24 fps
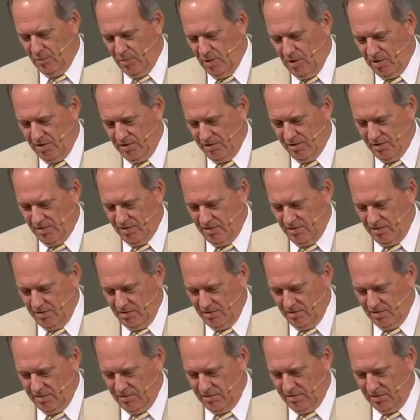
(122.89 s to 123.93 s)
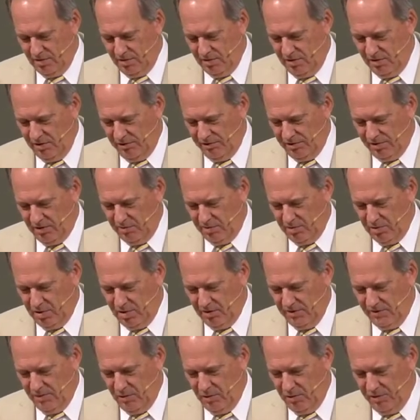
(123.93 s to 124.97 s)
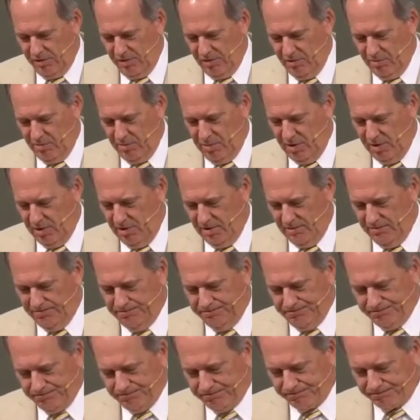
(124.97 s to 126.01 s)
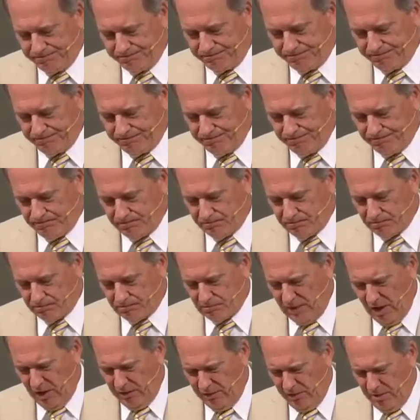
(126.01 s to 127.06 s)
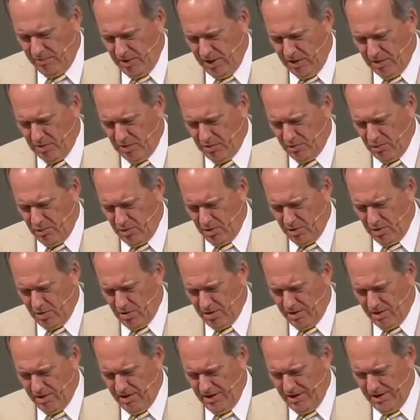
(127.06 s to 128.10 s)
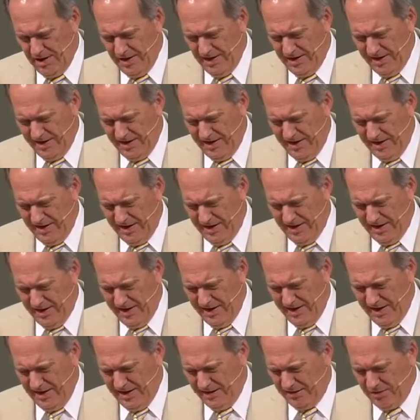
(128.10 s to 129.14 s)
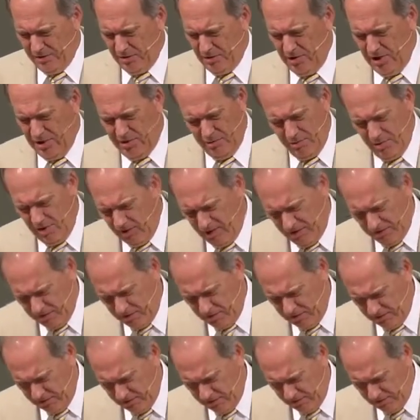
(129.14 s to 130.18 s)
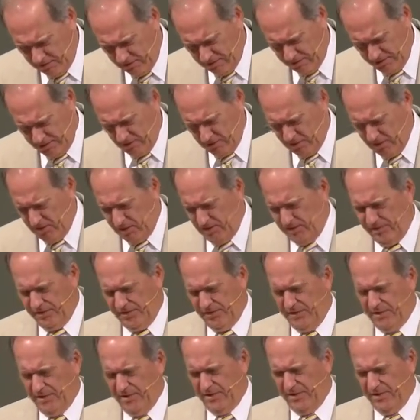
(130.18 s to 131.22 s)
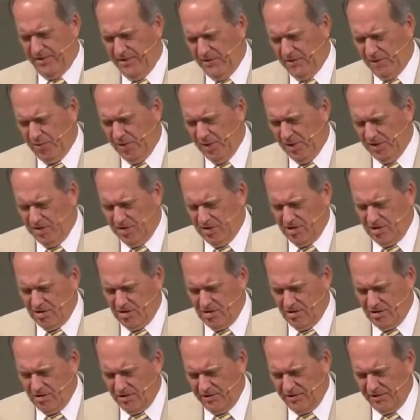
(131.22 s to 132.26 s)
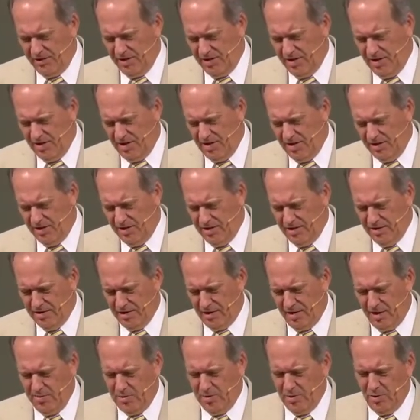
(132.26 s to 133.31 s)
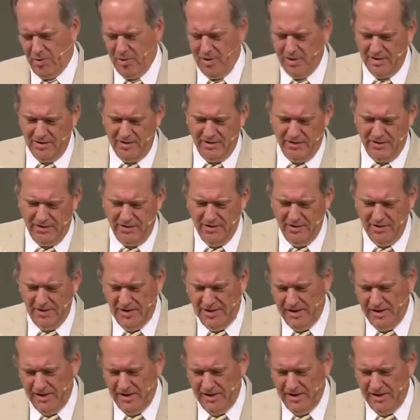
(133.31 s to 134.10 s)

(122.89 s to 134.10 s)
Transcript: water the earth and cause it to bring forth and bud. So may your word and its great relevance for us speak to our hearts today and in the coming weeks,